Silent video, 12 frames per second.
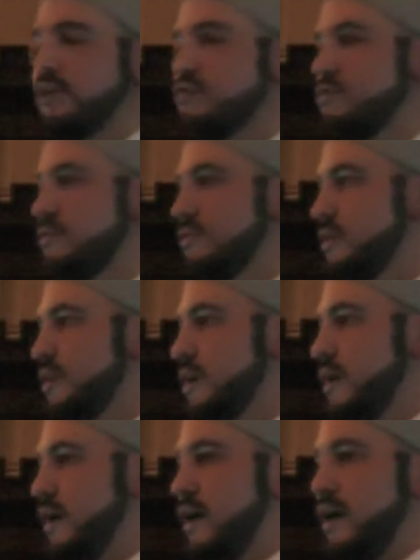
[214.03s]
true,
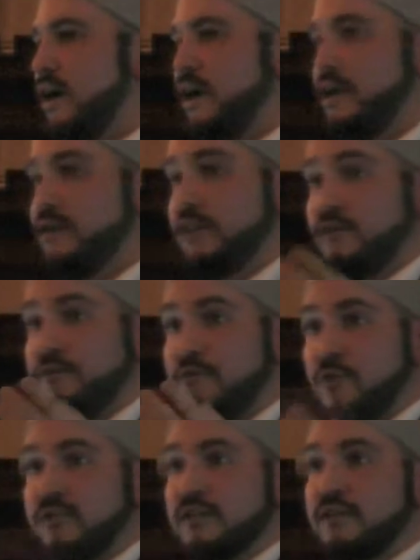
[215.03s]
is that
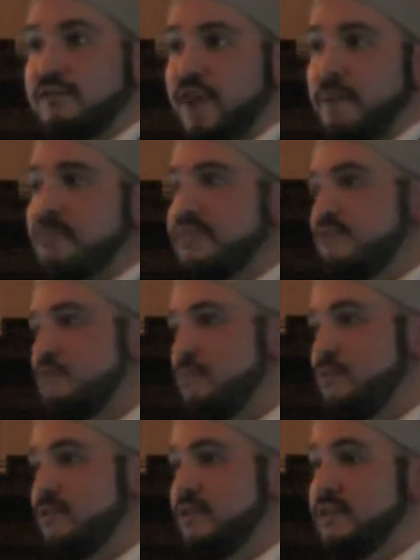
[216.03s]
40 to 30%
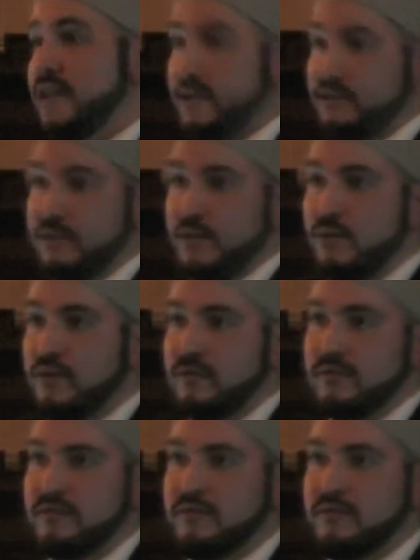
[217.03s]
reported yes, they would.